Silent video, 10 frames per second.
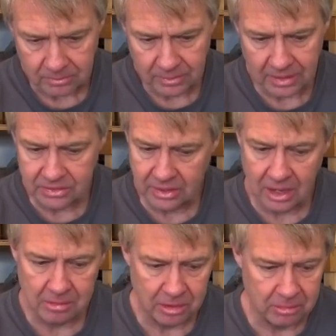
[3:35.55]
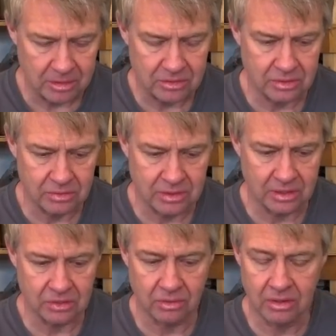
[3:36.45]
that's common amongst those
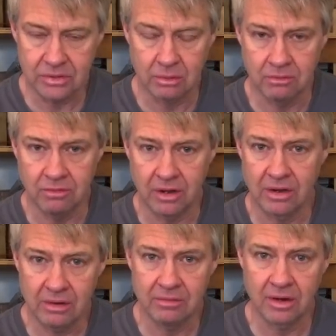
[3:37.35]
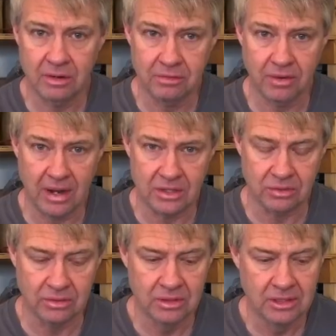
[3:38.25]
things they're also very very fragile